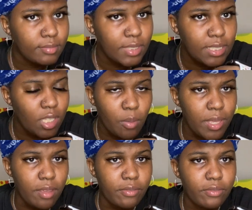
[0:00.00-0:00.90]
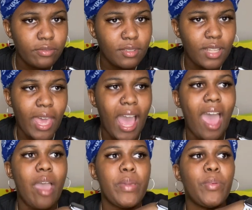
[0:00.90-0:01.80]
it's no beef. Like, I
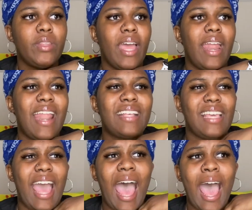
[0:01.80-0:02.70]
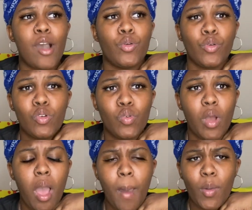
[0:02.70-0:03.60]
had people that, not saying I outgrew,
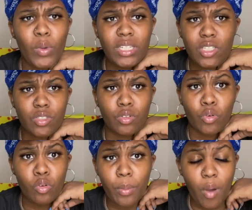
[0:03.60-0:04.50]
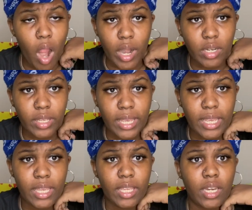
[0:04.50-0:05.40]
but we just grew apart.
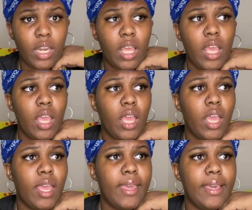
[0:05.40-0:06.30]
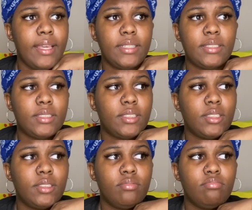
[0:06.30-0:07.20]
And
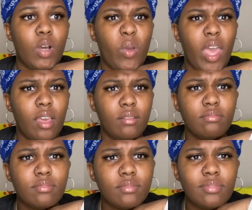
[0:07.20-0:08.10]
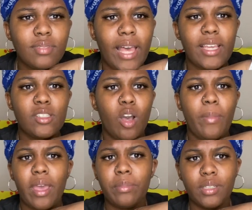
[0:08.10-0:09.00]
it's okay. Like, it's no
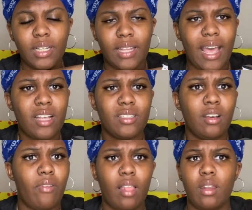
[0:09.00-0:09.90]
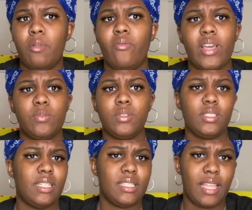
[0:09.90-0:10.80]
bad blood. Like, I still follow them on Facebook to
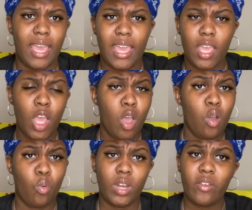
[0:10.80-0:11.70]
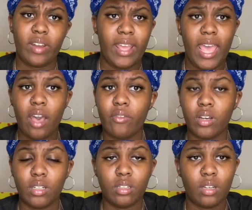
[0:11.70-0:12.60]
this day. Whenever they have
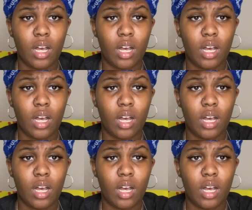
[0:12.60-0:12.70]
a